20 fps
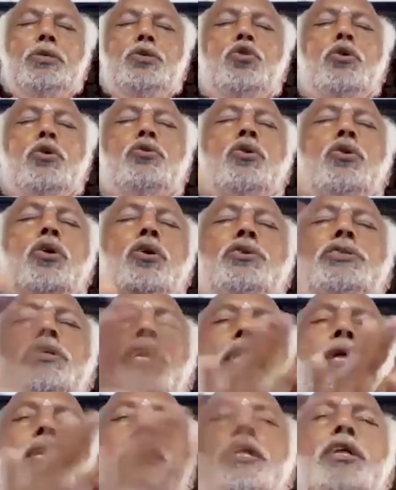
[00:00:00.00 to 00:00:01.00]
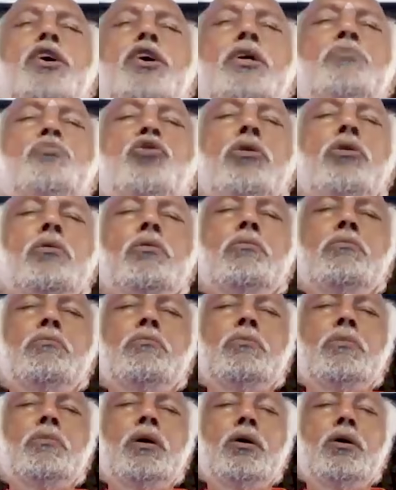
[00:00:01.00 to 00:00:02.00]
Your thoughts are inaudible.
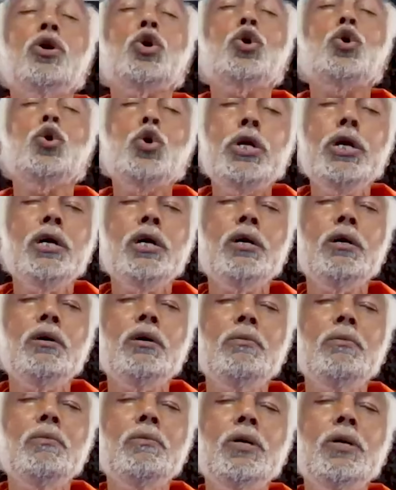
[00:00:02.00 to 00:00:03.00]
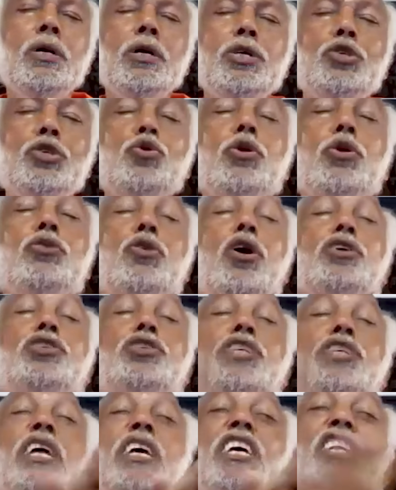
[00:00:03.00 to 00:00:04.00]
Good. Your
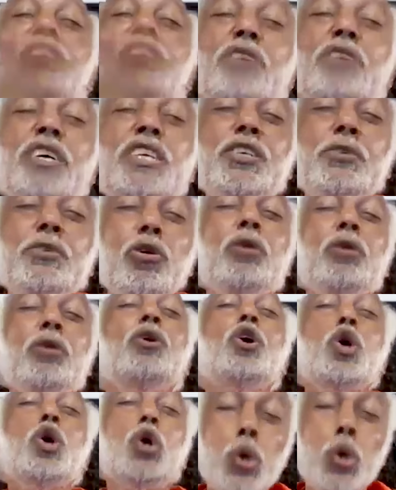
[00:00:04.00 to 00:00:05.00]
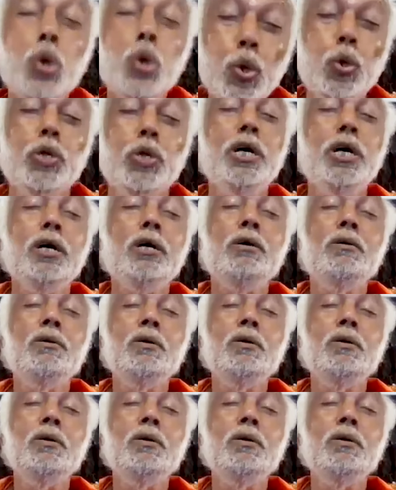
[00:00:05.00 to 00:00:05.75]
thoughts are invisible. Good.